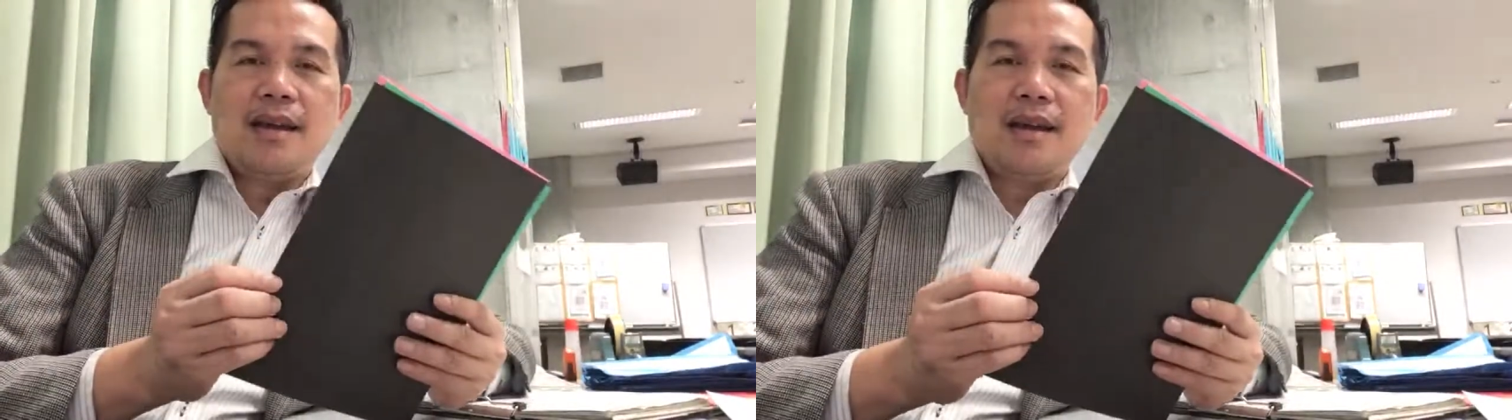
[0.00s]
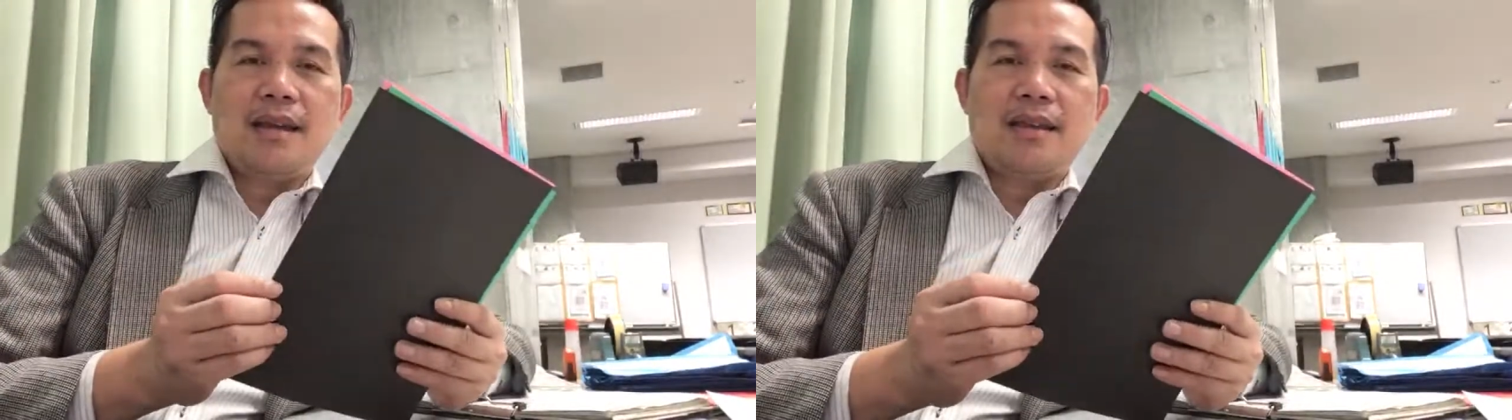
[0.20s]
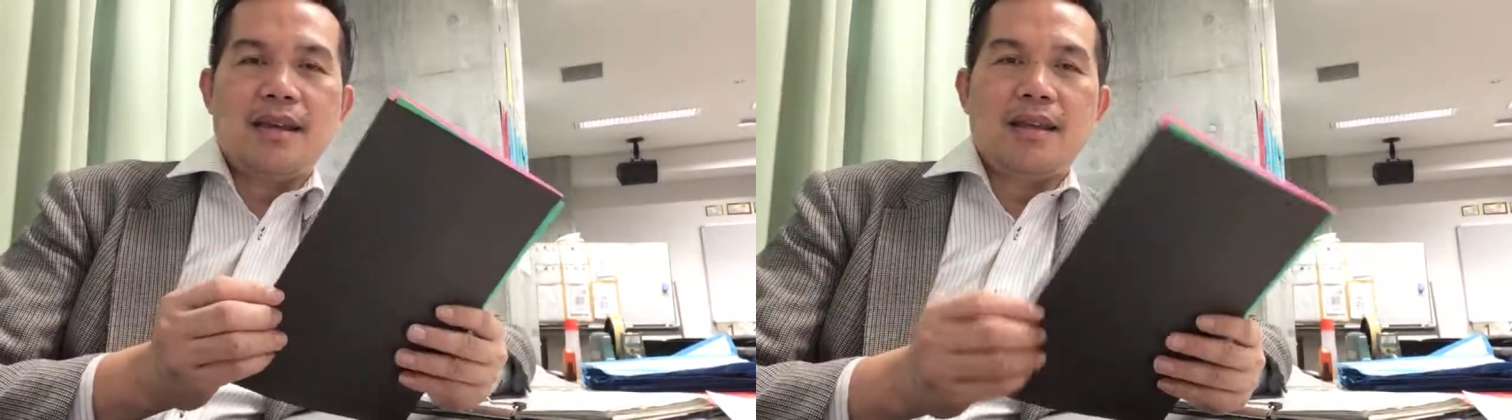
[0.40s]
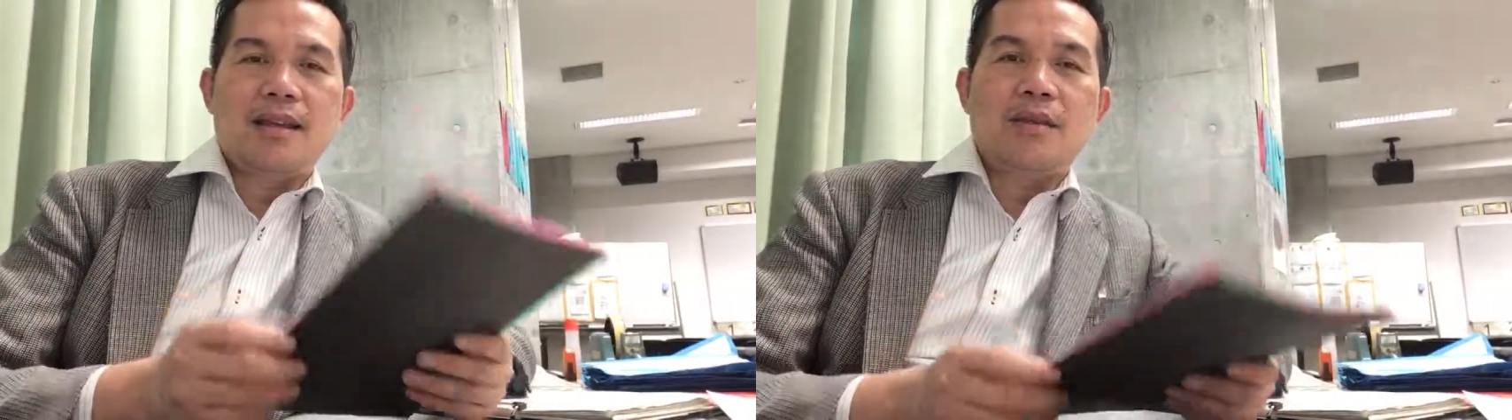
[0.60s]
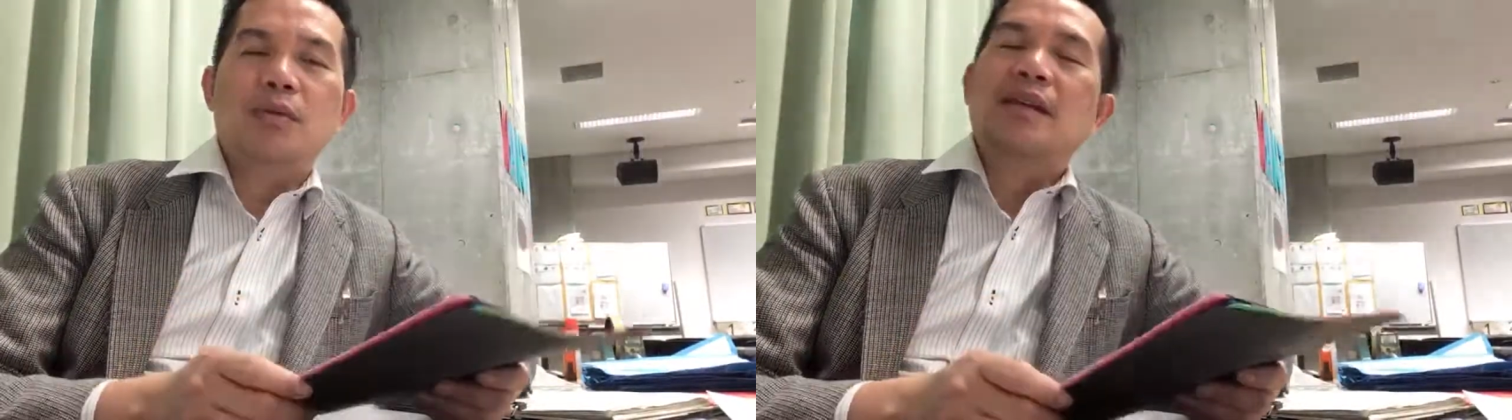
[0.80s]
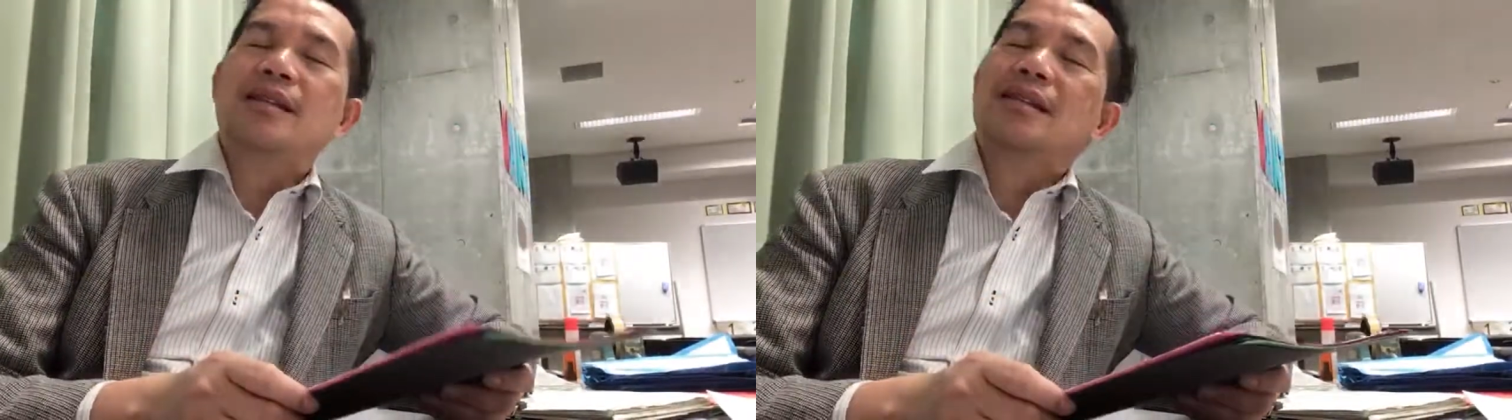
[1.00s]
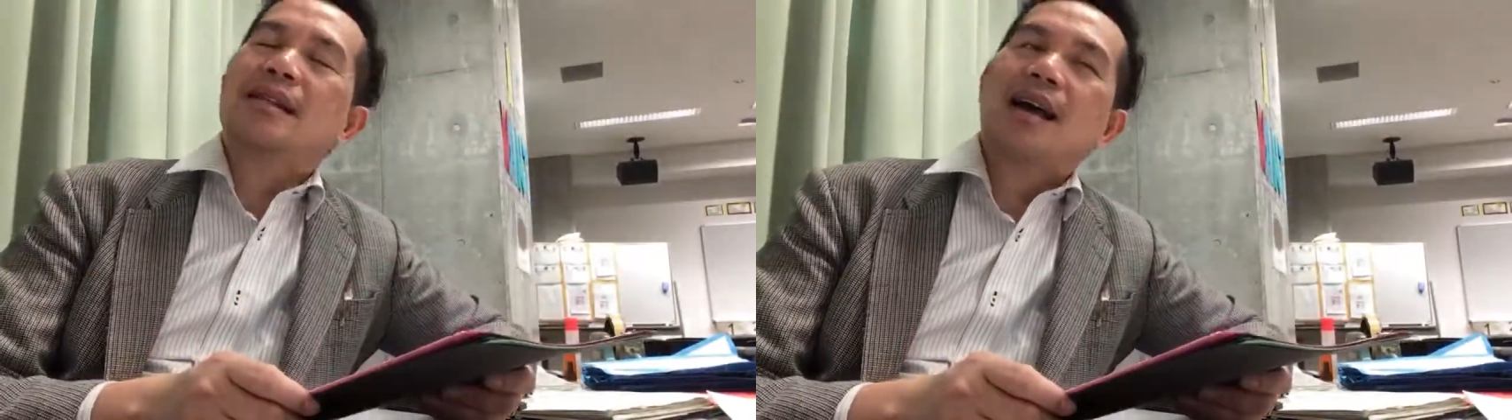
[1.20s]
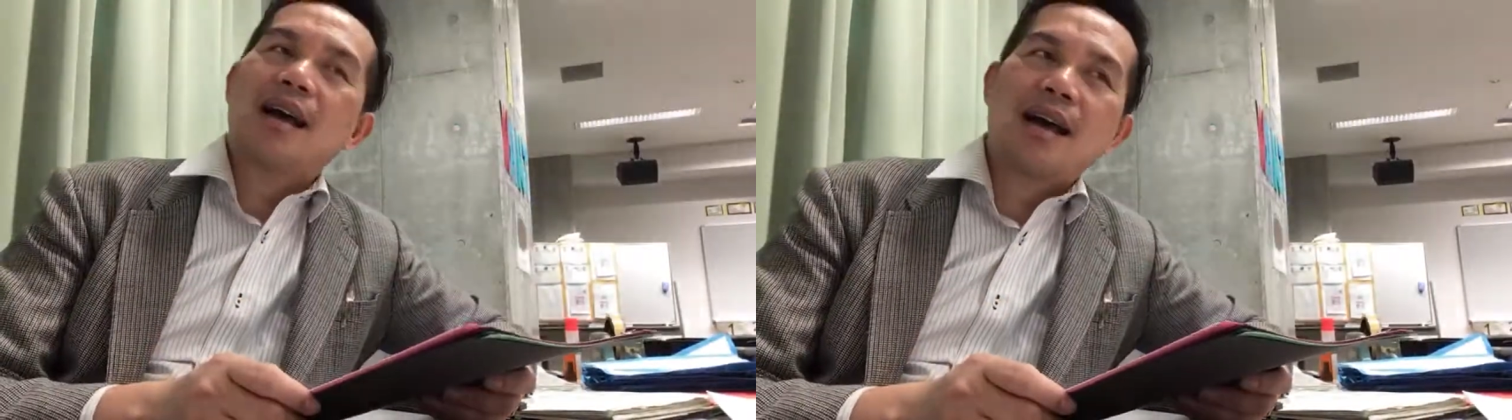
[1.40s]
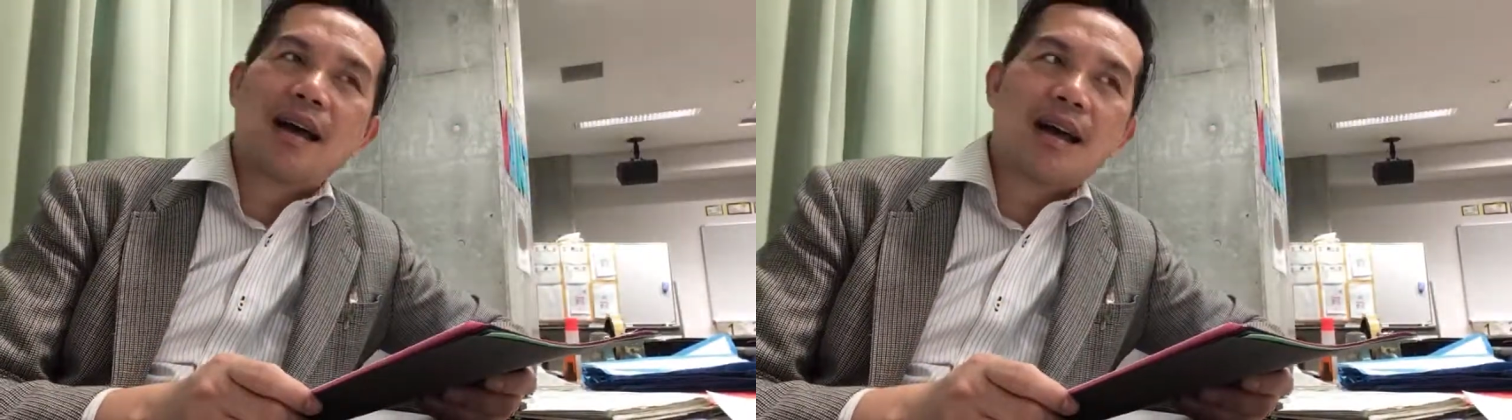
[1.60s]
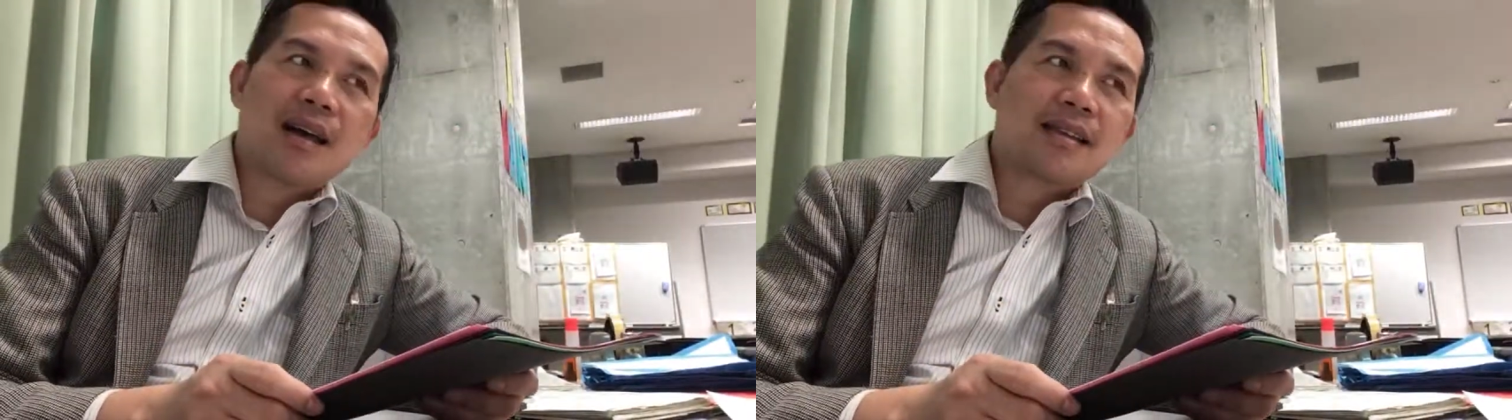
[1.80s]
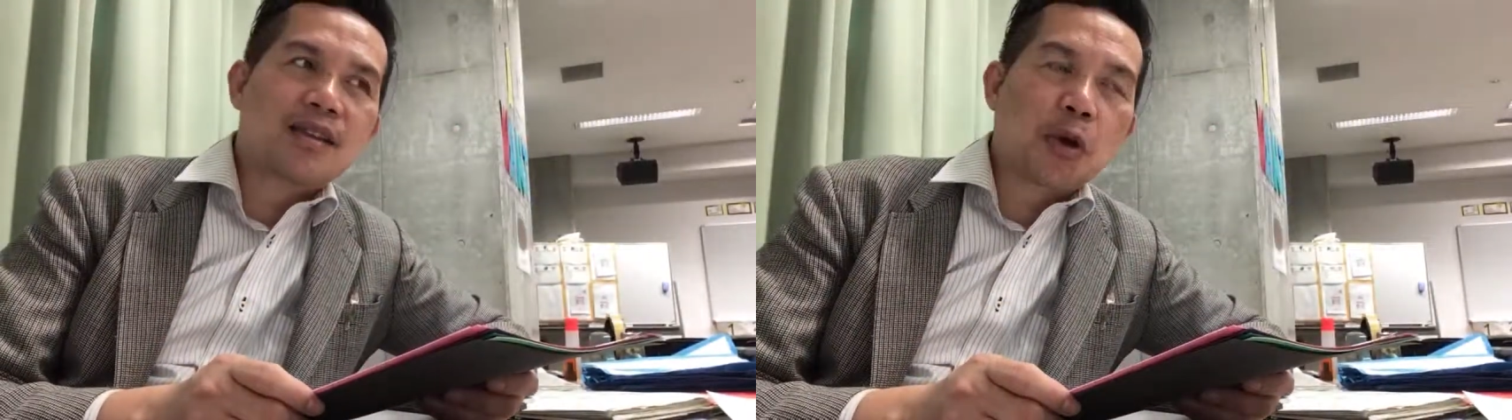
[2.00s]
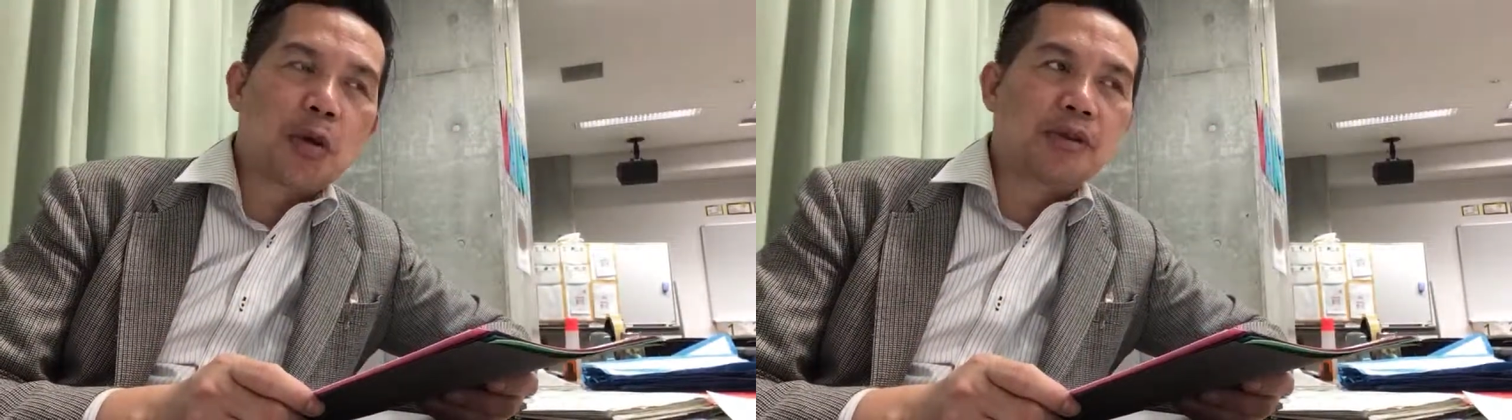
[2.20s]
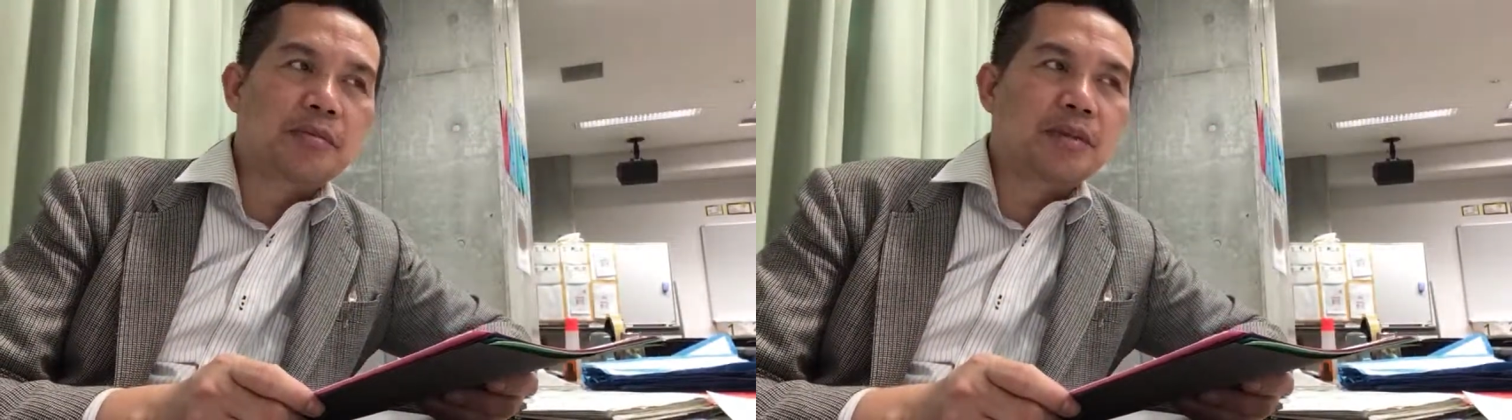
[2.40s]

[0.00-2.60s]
And then do not tell them